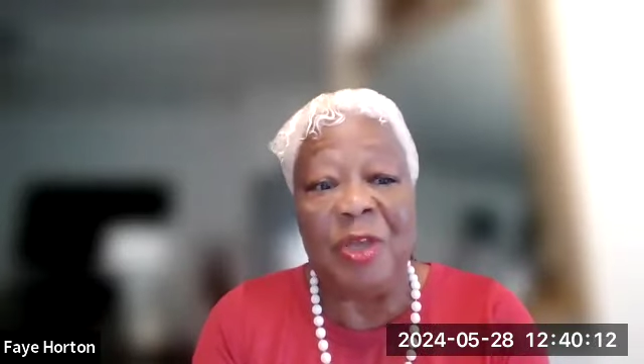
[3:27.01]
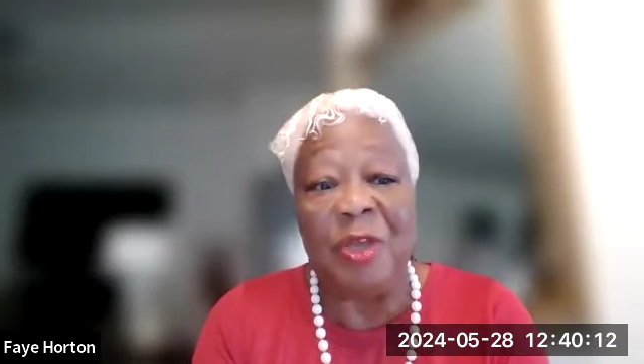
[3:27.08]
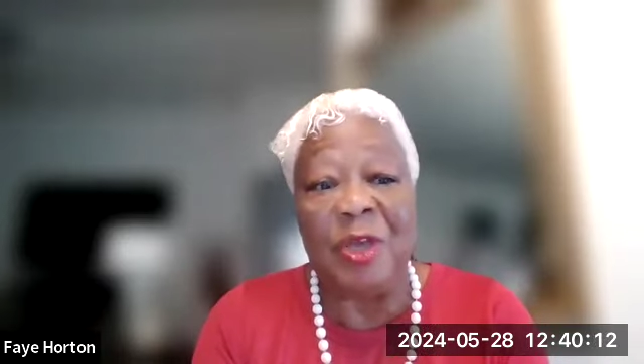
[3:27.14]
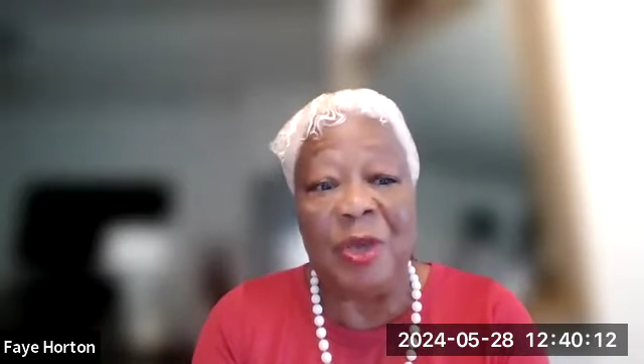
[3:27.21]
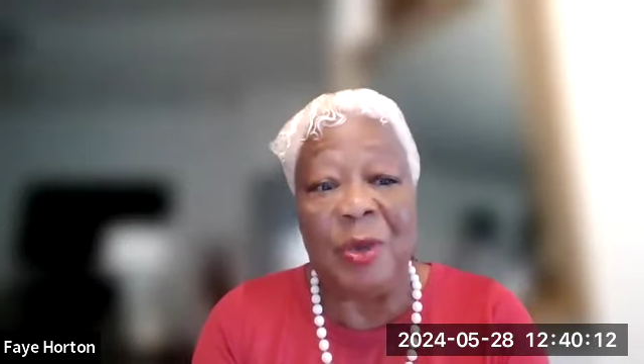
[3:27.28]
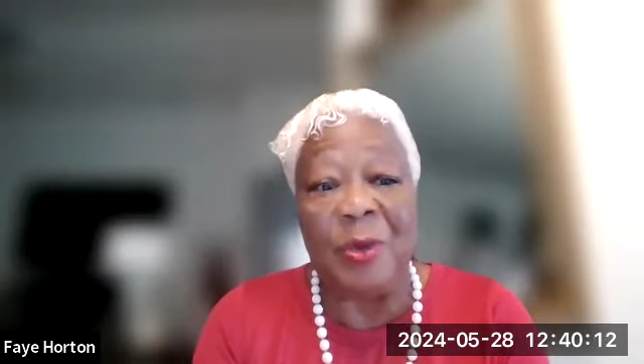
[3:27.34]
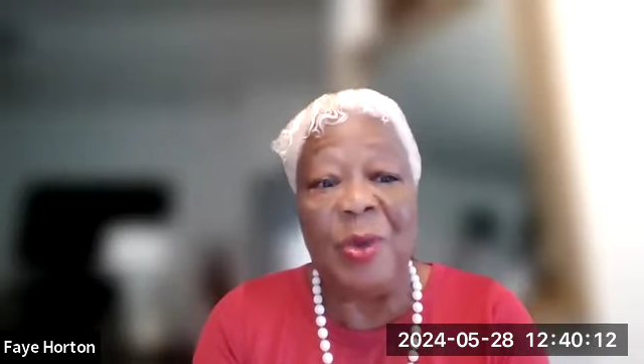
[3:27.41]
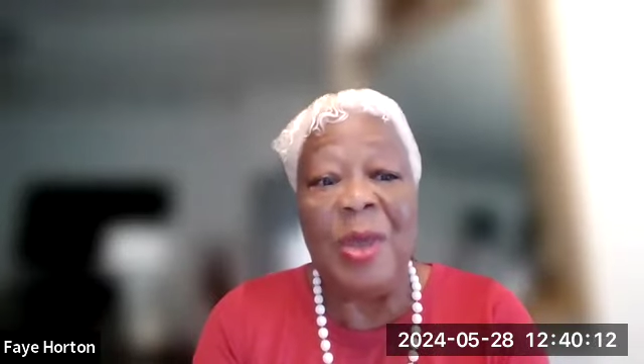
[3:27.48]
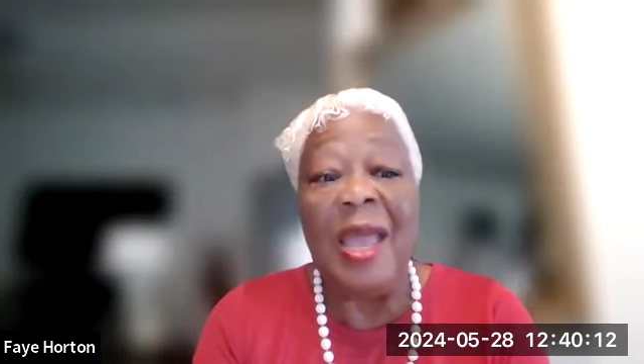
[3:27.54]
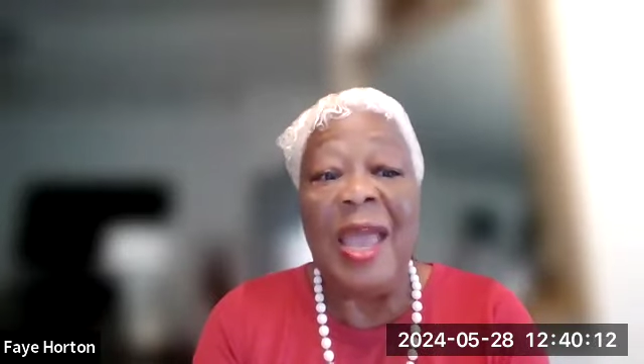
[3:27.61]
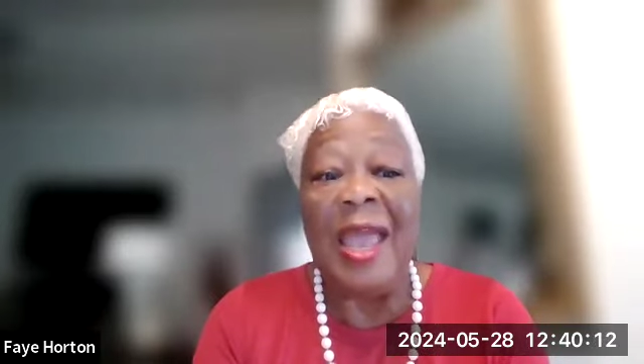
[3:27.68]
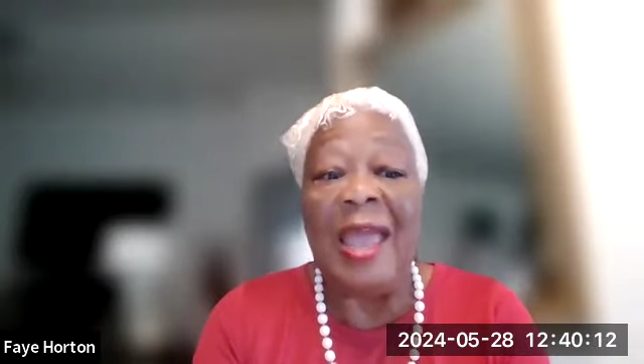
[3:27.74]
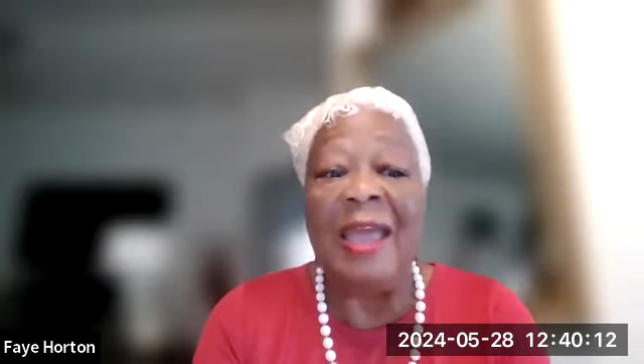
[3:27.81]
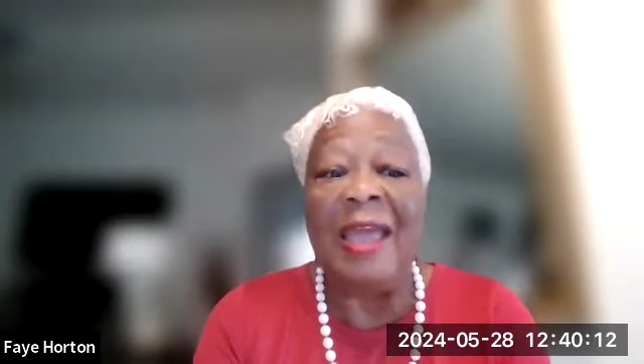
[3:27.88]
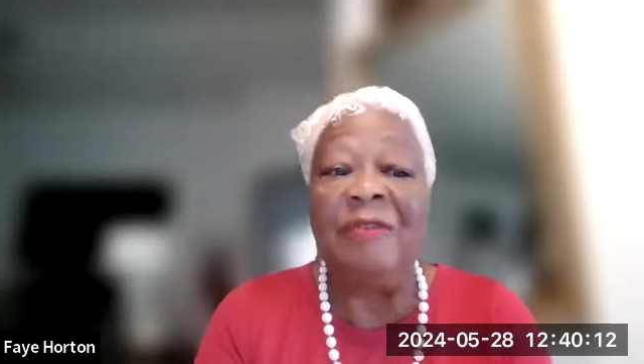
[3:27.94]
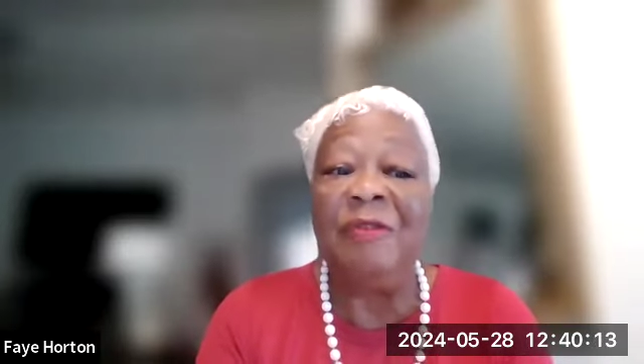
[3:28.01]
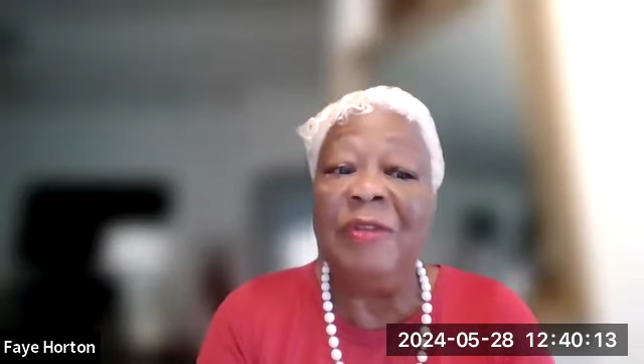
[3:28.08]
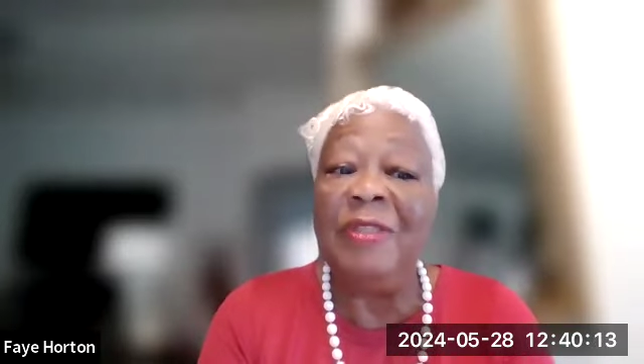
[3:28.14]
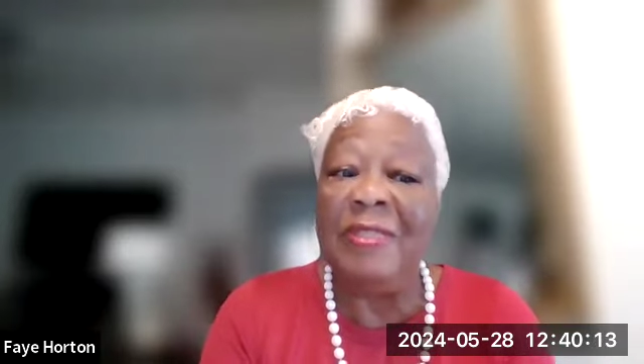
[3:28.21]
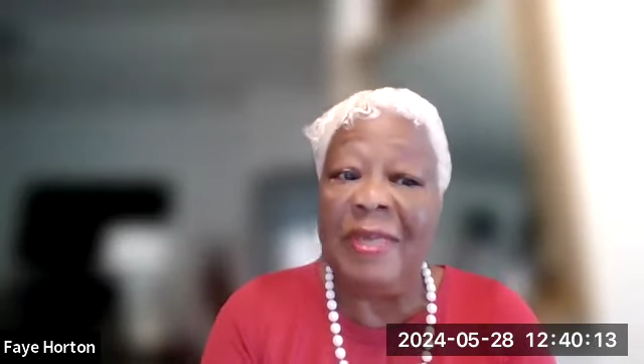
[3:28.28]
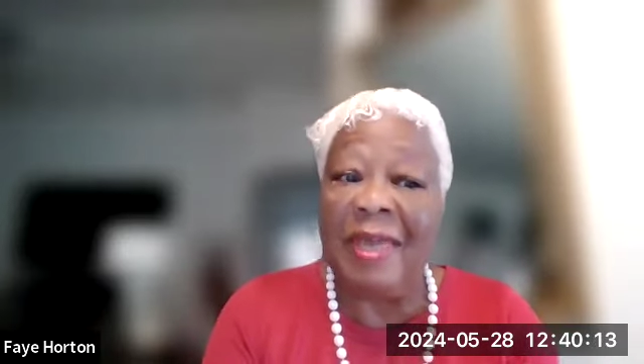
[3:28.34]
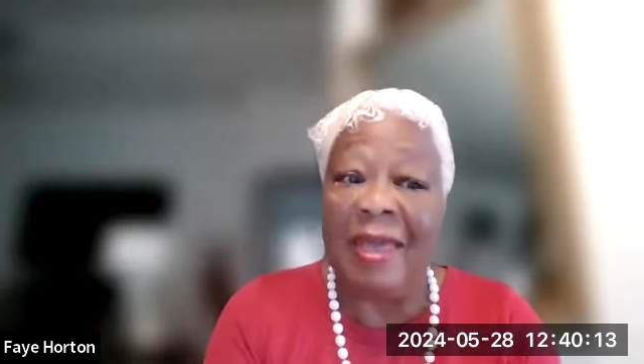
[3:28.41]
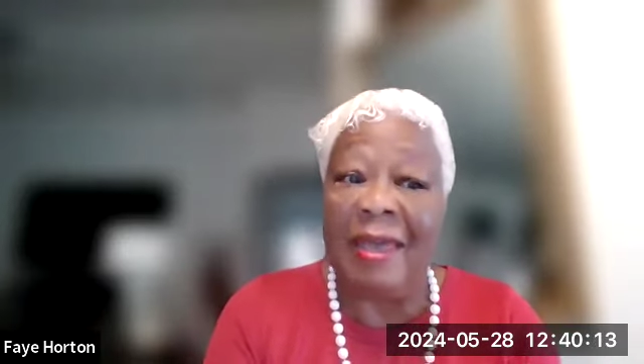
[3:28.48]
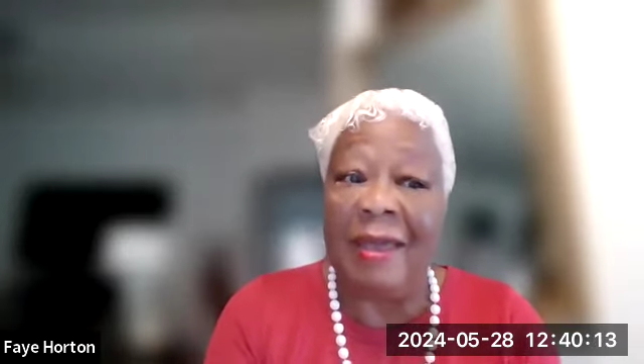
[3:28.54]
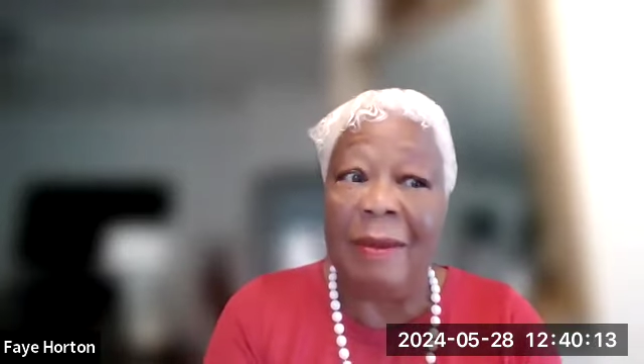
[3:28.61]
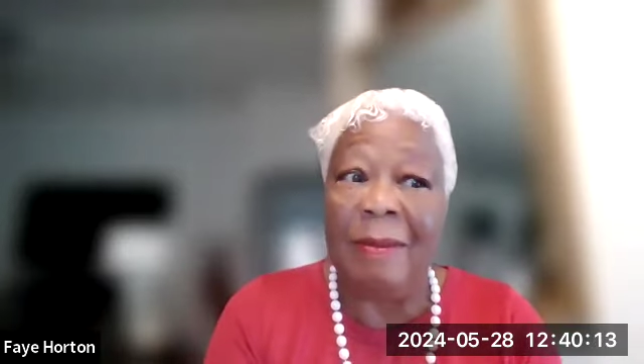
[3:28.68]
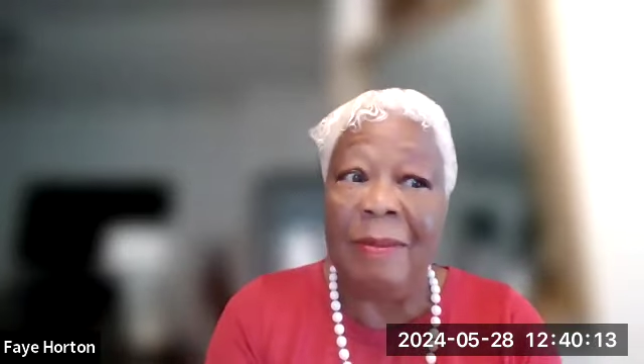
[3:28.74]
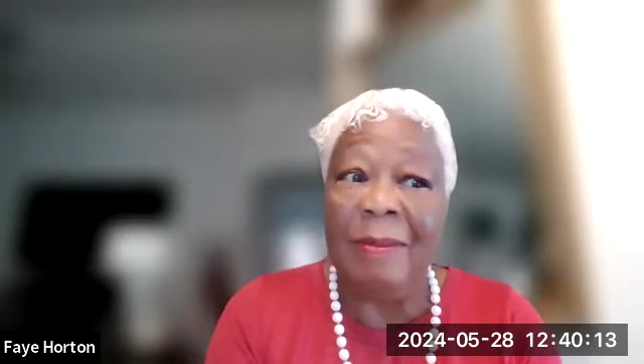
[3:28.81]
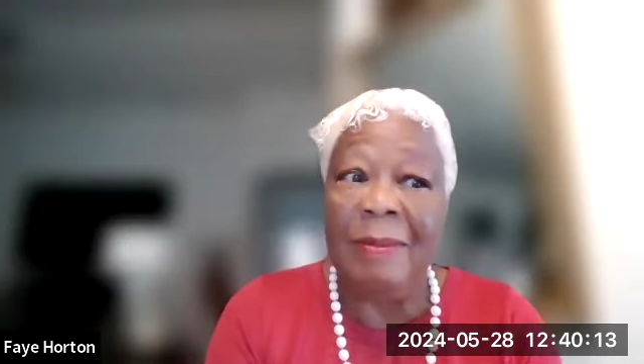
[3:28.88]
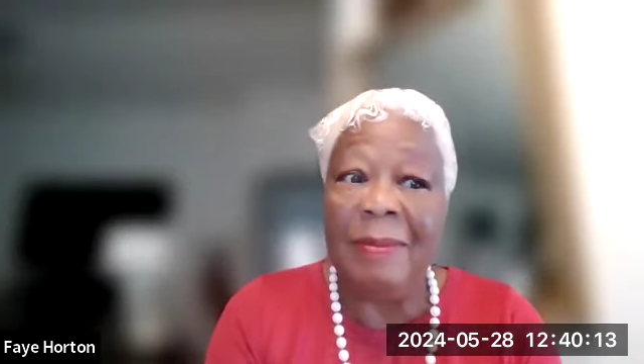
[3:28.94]
you and for
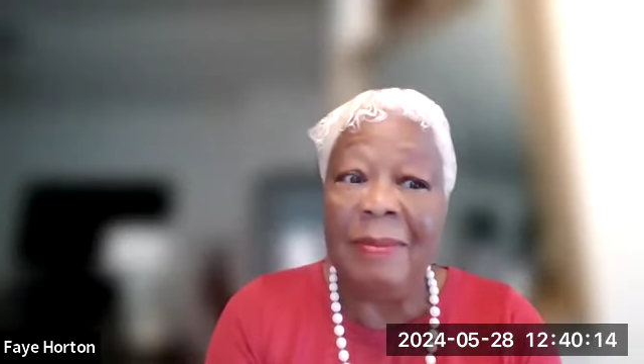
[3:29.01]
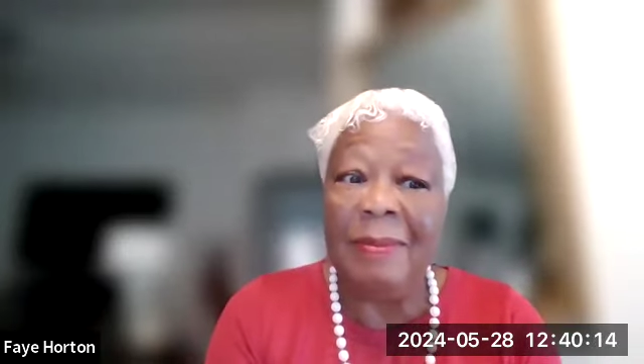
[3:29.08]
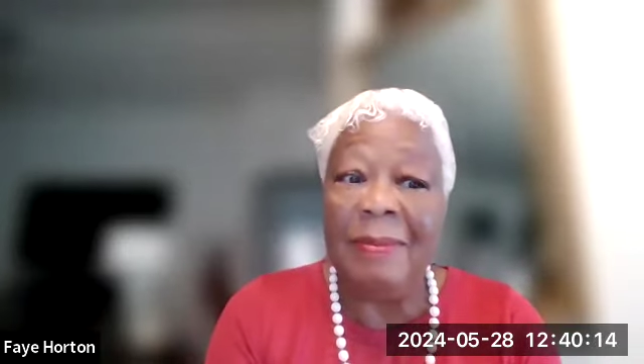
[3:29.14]
them.